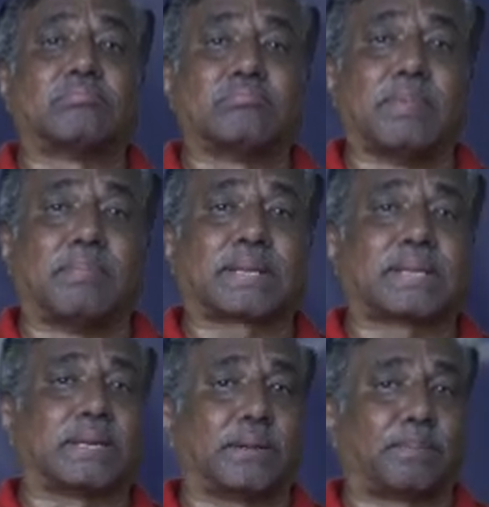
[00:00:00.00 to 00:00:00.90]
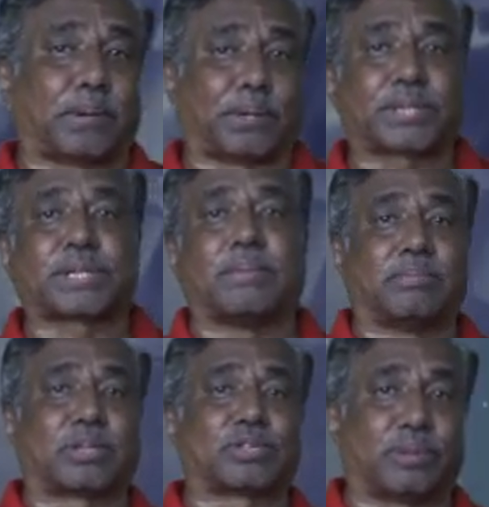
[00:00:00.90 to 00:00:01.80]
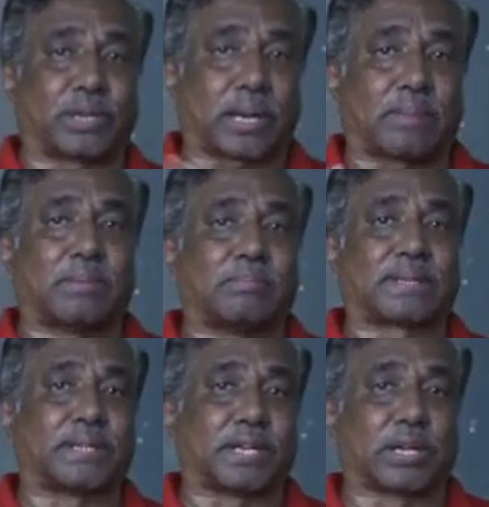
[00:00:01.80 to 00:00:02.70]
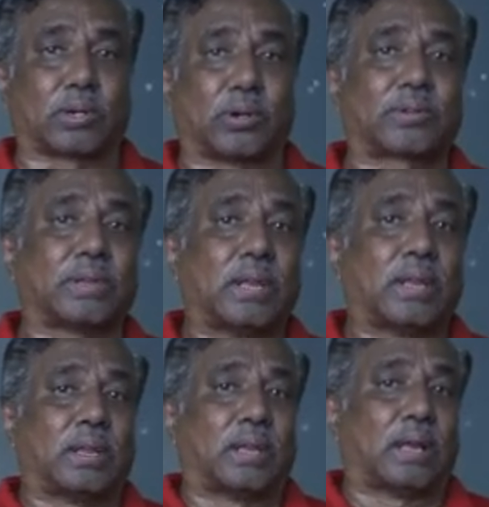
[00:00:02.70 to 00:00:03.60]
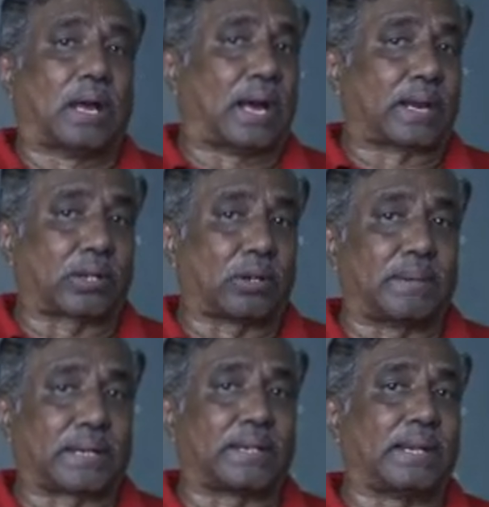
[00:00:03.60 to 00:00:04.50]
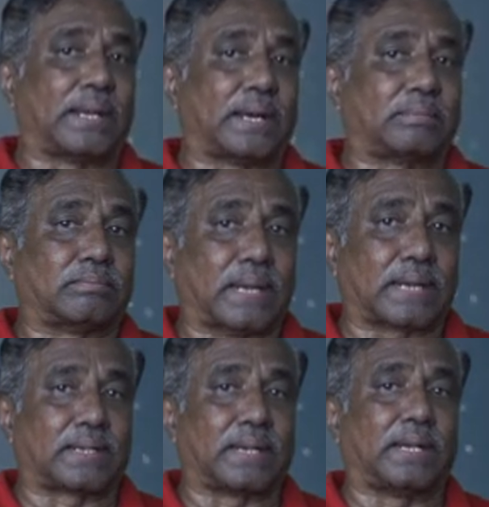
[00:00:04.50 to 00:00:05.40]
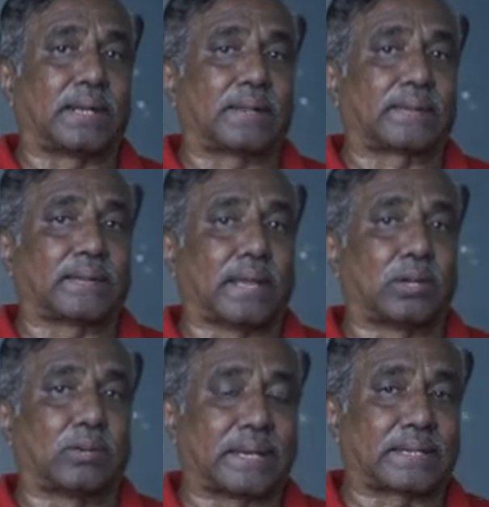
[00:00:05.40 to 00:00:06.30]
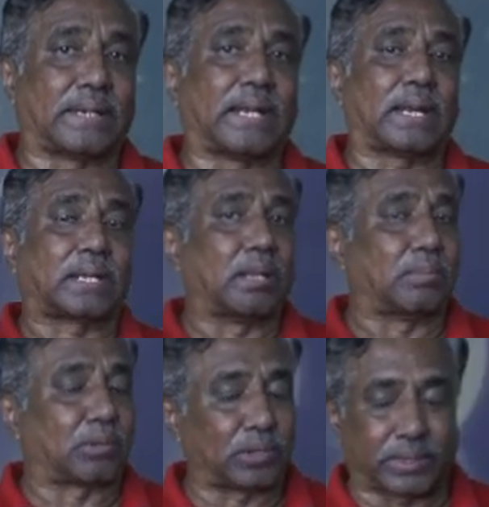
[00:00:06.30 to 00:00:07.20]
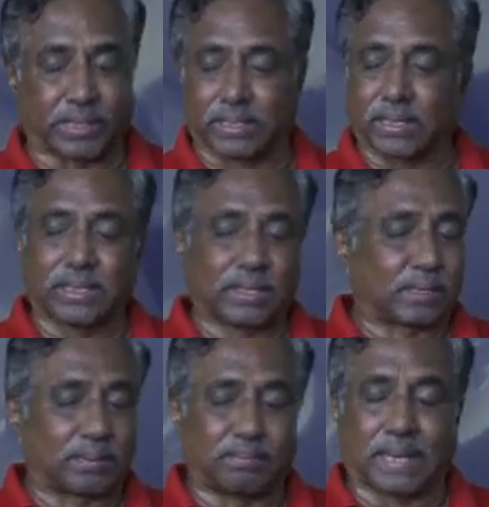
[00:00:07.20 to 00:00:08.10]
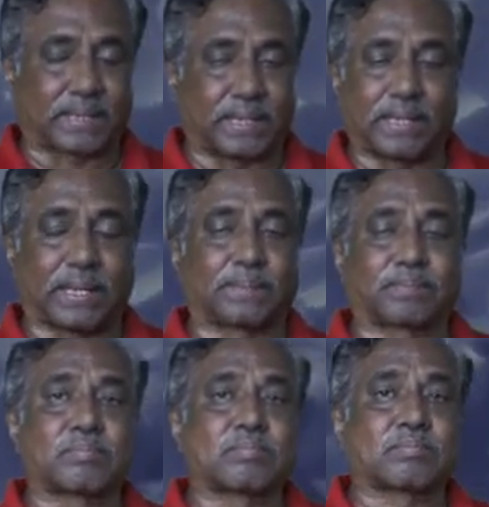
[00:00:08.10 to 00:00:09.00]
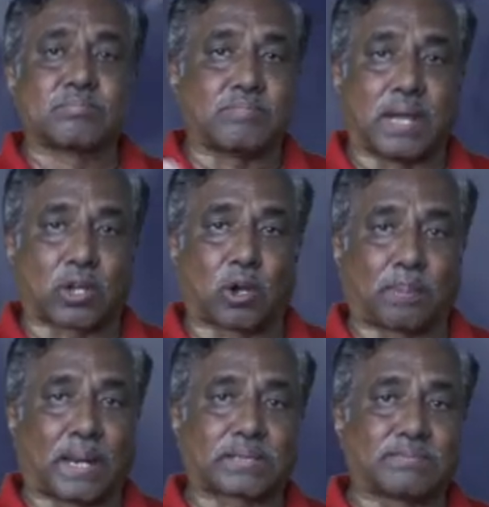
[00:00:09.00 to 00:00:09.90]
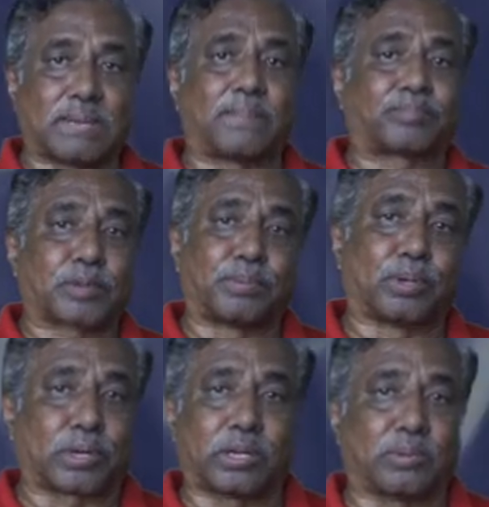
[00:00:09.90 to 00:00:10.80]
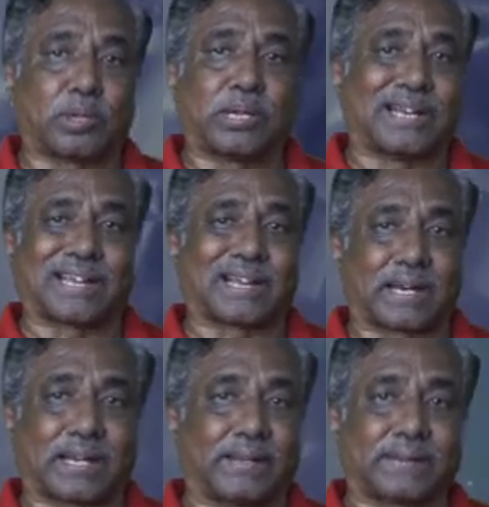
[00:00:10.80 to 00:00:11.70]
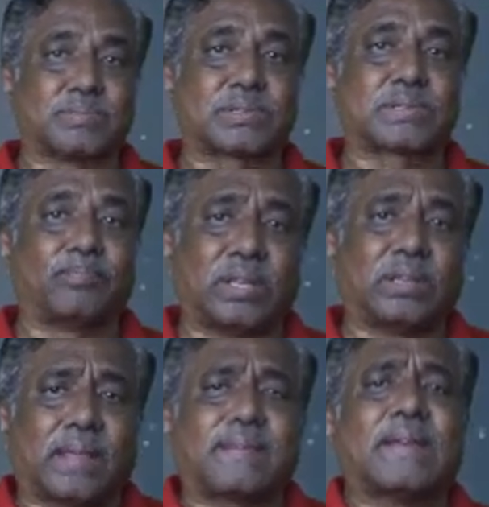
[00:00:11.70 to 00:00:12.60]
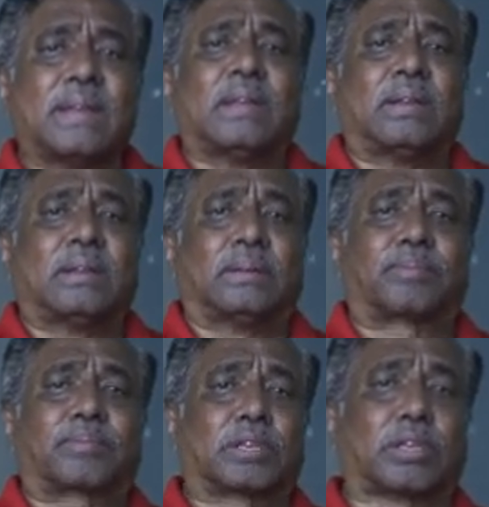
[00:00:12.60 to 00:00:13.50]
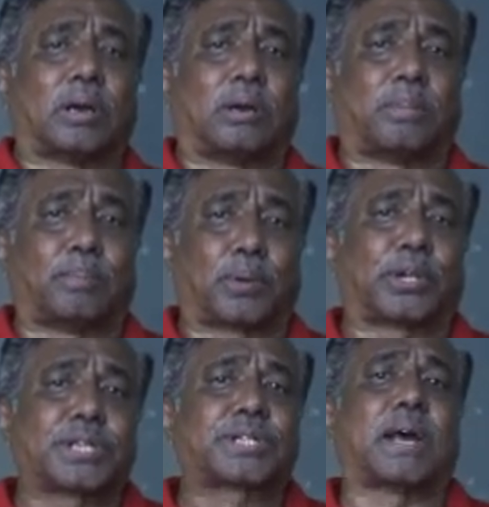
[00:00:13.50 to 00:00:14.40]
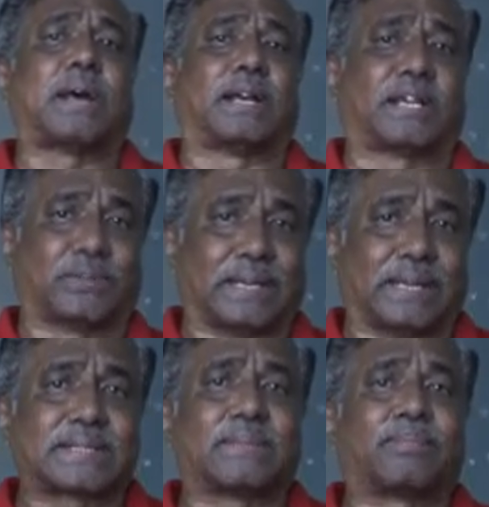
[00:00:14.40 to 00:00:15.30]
members and Protista members, Monera members, it includes Archaeobacteria, bacteria, cyanobacteria, chemosynthetic bacteria, mycoplasma, pleuropneumonia-like organisms. In this, the Protista as well as